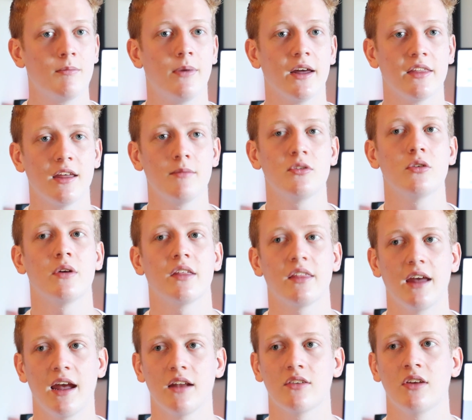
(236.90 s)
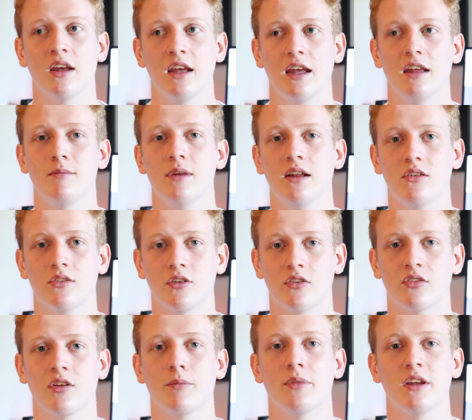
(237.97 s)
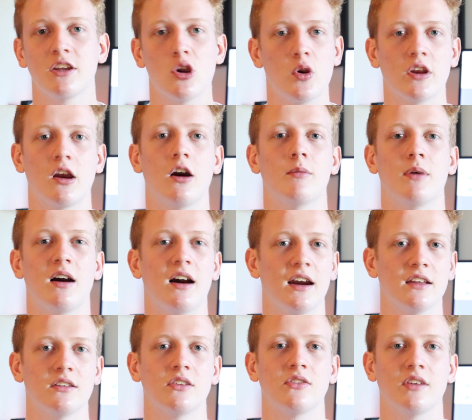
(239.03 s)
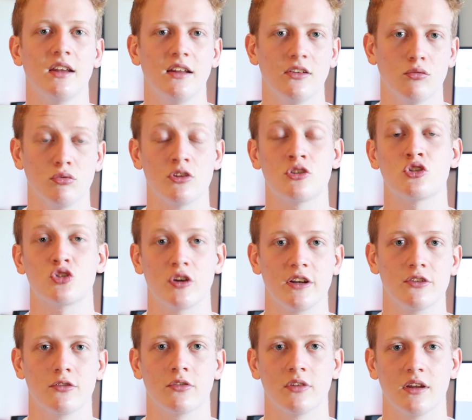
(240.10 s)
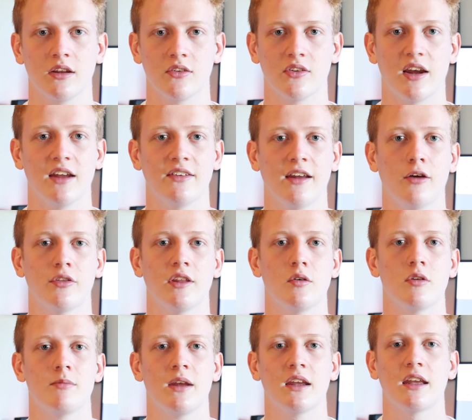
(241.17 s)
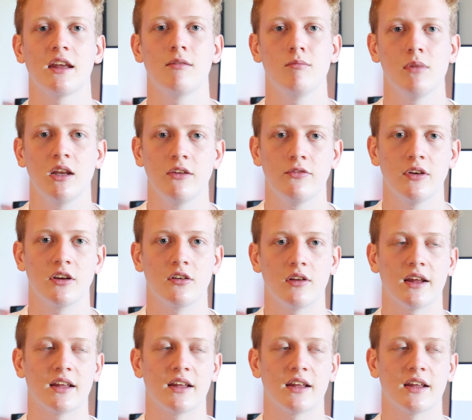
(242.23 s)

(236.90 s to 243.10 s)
by them doing that, it means there's something going on behind the scenes with Stranger Things. I doubt they would make a minifigure